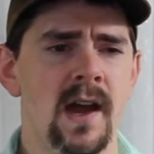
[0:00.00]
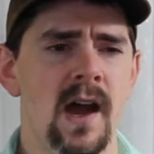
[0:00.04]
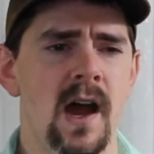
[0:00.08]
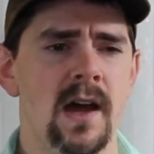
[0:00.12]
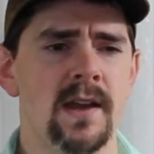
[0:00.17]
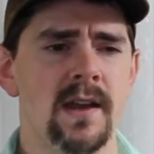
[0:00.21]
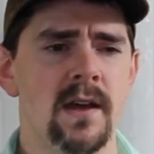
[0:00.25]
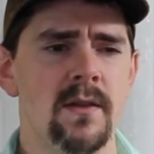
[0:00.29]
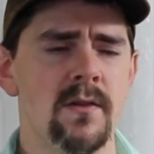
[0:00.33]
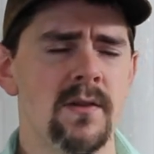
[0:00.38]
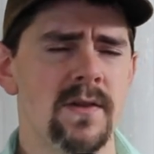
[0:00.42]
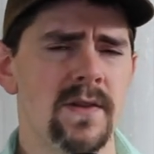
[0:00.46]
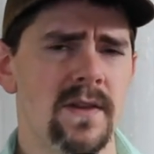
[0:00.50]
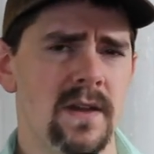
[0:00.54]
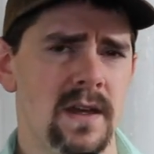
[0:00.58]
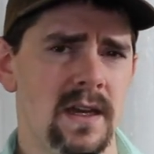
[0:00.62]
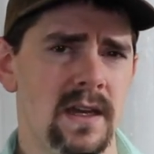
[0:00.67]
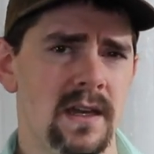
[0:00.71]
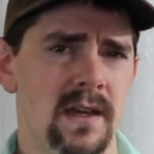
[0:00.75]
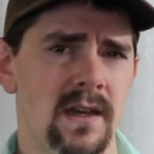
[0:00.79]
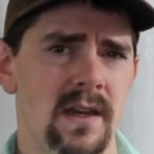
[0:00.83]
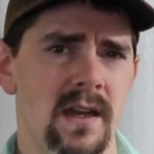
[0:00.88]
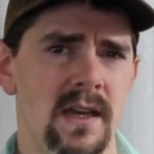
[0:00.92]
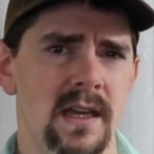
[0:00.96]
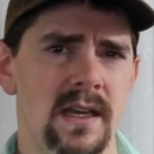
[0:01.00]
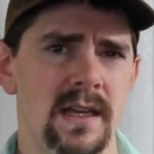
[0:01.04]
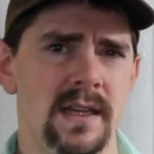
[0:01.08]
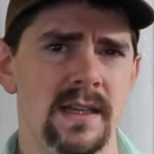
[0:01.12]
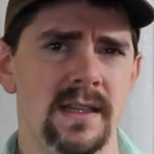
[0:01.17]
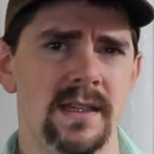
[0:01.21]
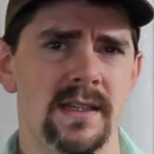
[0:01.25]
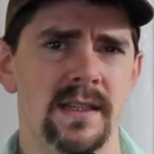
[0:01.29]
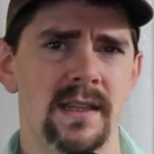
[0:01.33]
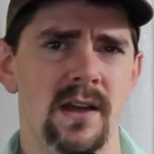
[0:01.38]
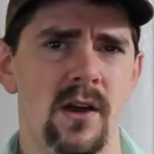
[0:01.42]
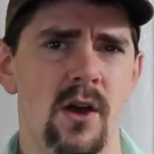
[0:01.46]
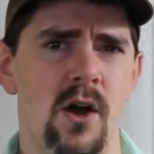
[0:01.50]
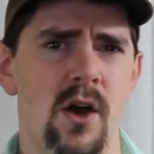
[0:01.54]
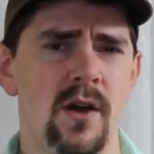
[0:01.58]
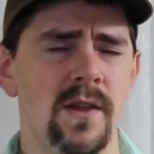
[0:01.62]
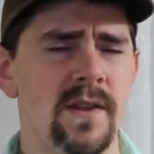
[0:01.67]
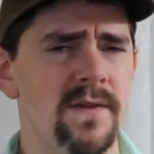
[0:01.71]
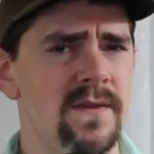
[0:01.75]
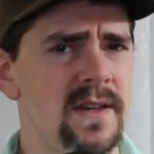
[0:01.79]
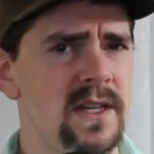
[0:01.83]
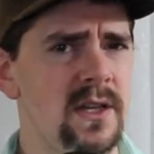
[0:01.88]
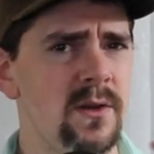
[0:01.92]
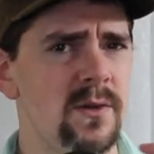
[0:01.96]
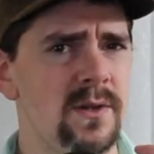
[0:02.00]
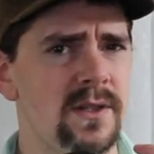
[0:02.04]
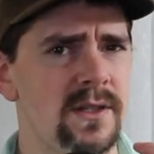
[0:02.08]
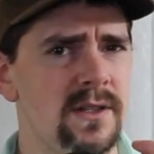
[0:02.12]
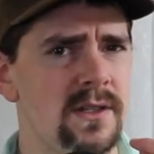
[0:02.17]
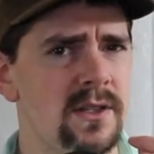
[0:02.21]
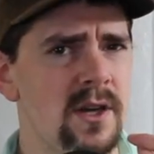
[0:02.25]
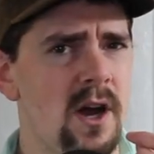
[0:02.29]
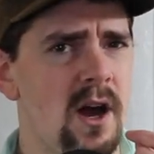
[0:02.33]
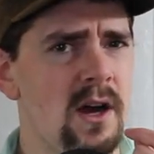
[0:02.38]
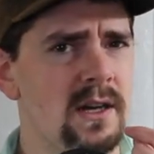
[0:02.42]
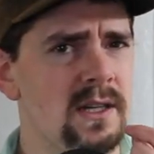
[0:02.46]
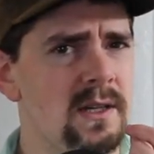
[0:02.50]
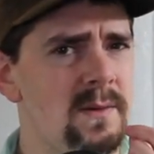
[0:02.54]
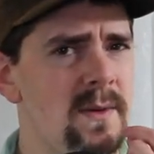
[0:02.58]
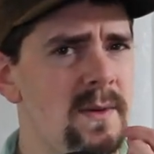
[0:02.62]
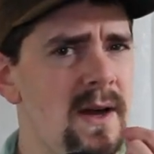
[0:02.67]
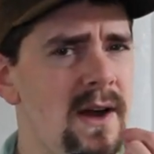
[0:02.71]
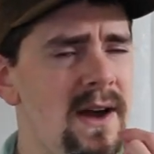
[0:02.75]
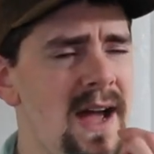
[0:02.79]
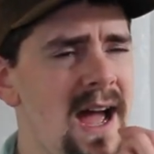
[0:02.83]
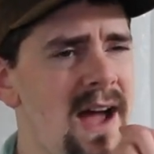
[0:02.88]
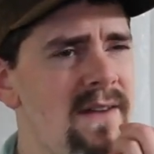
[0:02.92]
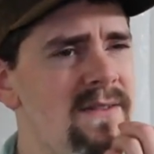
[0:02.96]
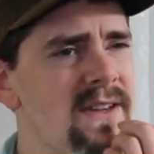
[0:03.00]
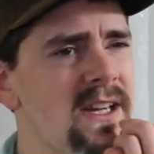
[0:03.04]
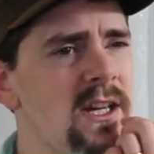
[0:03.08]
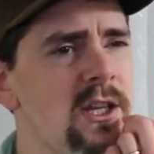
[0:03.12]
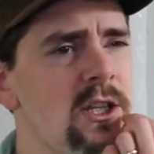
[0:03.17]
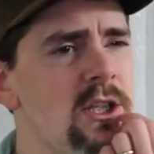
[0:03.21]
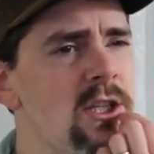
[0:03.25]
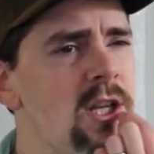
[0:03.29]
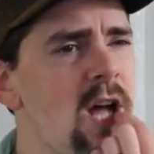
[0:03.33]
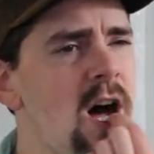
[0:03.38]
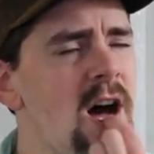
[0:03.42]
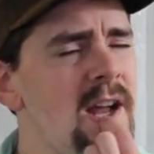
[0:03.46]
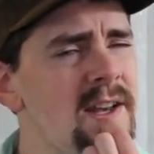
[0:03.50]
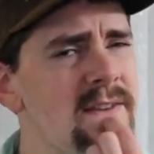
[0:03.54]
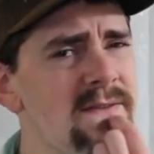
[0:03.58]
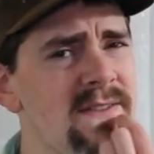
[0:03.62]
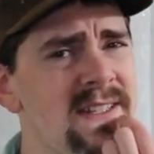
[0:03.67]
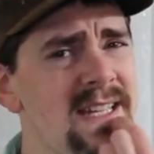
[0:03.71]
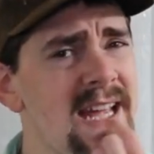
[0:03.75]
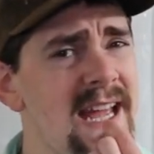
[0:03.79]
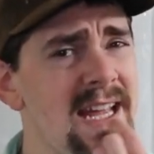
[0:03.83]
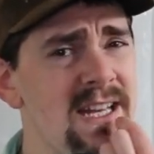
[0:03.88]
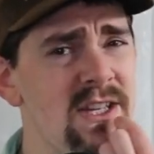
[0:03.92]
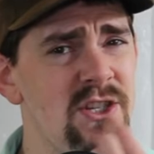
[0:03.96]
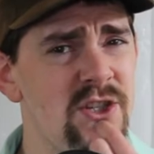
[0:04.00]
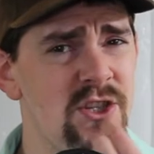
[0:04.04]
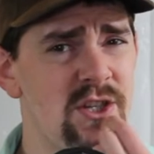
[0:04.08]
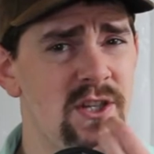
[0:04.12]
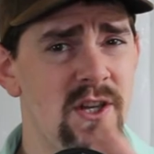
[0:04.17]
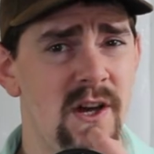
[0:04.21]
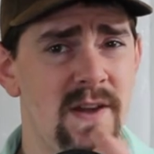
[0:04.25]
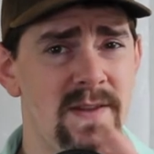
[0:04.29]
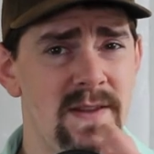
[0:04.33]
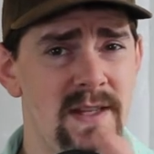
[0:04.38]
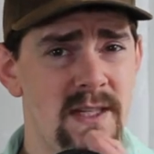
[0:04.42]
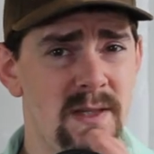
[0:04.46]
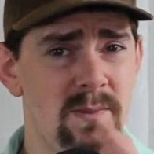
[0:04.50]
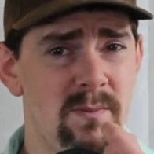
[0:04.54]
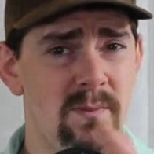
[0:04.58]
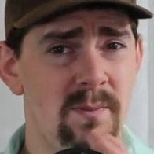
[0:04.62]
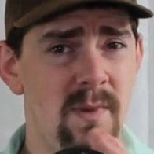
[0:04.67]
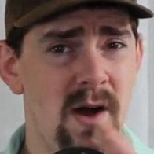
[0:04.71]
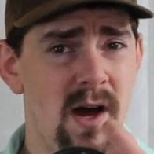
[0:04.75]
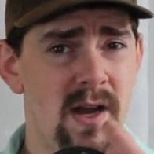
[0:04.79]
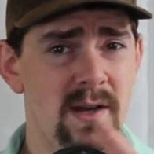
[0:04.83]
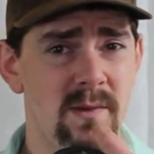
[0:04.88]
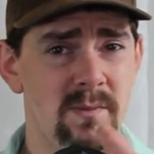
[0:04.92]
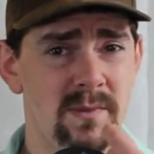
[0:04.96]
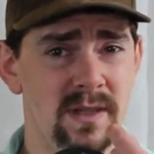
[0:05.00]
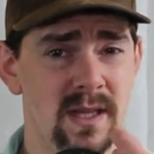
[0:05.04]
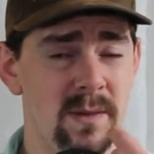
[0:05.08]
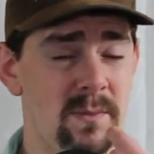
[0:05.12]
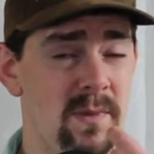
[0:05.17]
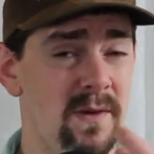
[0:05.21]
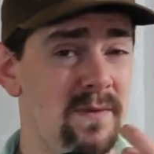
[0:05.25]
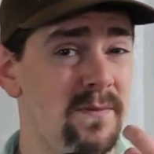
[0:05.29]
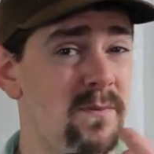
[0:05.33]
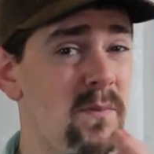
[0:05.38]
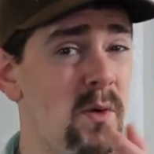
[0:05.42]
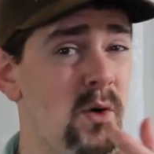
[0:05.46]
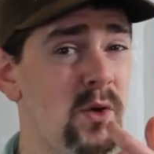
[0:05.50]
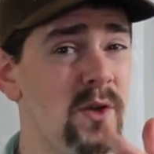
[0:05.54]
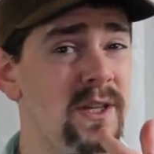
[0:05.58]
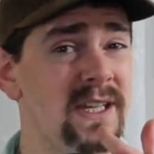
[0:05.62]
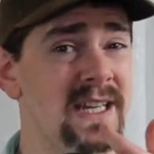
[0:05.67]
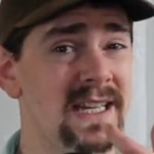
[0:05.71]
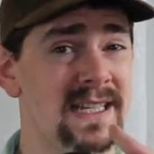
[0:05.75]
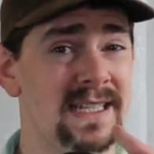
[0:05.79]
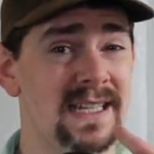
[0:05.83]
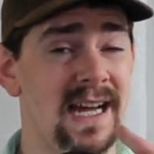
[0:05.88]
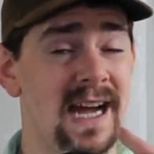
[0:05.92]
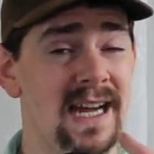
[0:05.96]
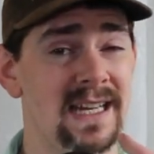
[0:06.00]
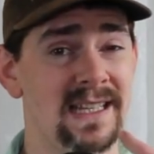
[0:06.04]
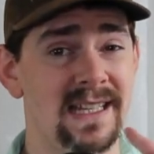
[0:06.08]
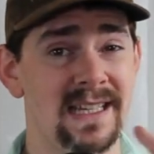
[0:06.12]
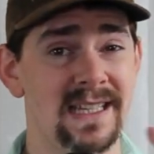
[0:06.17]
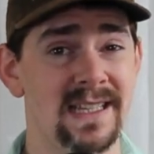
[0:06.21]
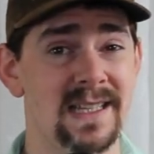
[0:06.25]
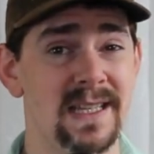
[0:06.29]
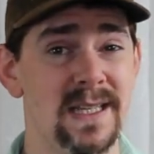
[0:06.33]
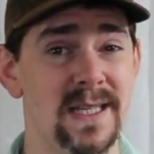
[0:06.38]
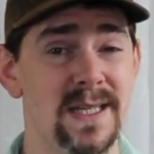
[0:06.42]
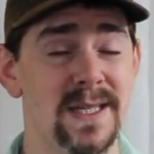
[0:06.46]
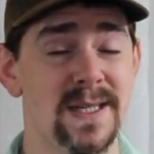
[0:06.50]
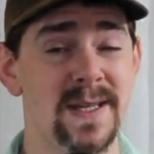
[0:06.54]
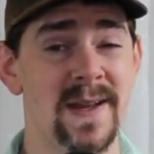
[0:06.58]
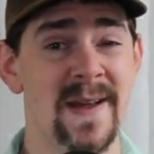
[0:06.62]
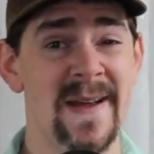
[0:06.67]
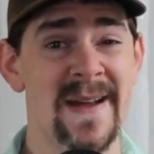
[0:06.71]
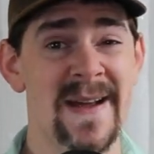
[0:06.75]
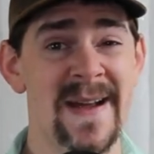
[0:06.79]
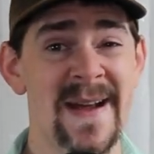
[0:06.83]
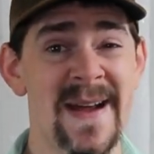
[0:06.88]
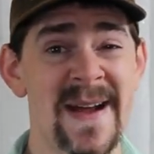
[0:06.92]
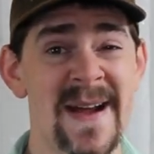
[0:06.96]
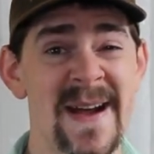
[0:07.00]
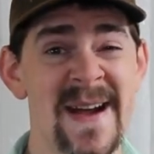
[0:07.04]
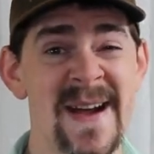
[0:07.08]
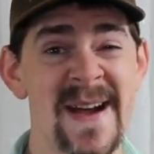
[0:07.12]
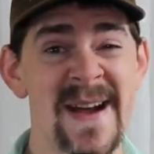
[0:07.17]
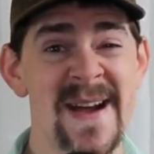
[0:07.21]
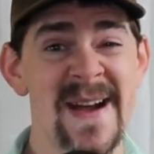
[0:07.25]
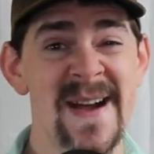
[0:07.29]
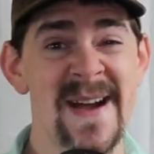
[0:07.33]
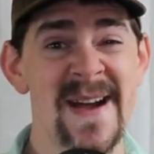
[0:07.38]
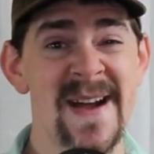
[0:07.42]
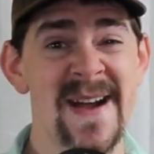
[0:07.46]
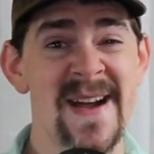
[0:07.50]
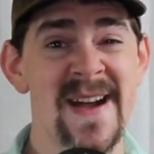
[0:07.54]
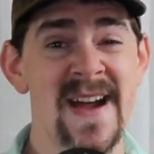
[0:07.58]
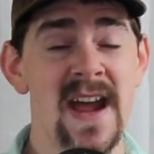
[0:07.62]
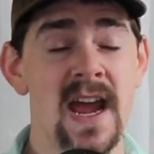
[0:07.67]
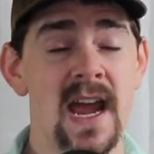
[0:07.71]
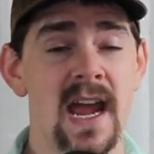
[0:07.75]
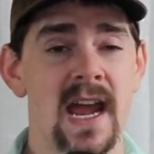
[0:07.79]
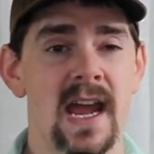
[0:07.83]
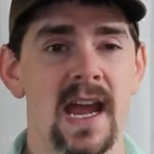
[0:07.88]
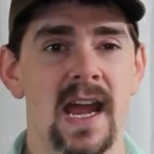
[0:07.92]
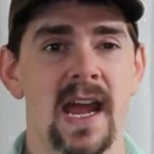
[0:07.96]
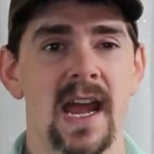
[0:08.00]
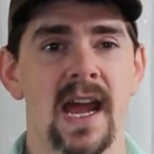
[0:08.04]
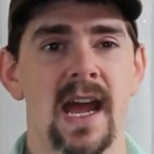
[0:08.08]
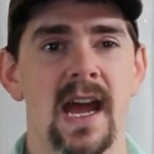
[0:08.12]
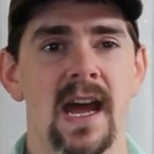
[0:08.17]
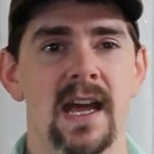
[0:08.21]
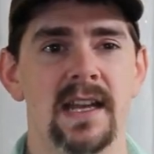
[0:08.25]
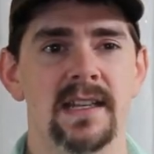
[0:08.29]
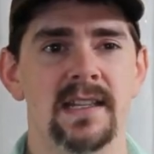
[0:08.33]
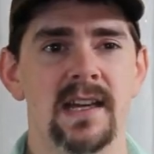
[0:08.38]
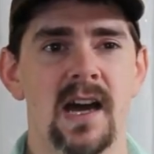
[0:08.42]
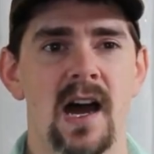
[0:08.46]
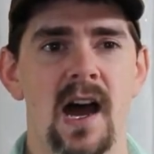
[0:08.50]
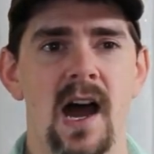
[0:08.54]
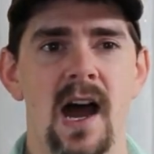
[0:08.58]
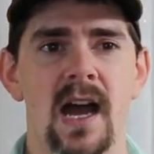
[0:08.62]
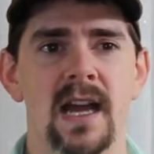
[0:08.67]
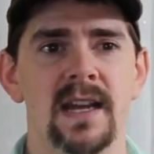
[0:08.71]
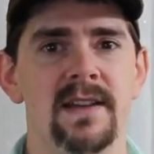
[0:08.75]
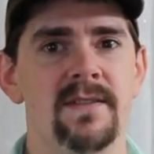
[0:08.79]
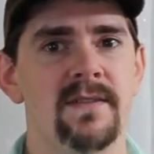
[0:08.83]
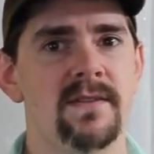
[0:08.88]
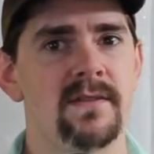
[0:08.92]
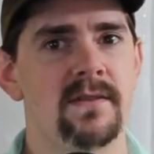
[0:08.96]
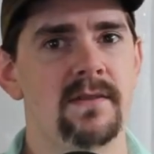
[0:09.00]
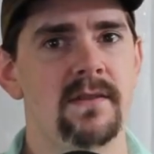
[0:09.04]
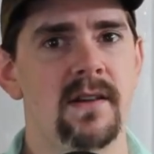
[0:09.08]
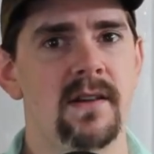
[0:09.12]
Another thing is all the videos talked about having a lot of tension on this bottom lip, of pulling it tight like this. And I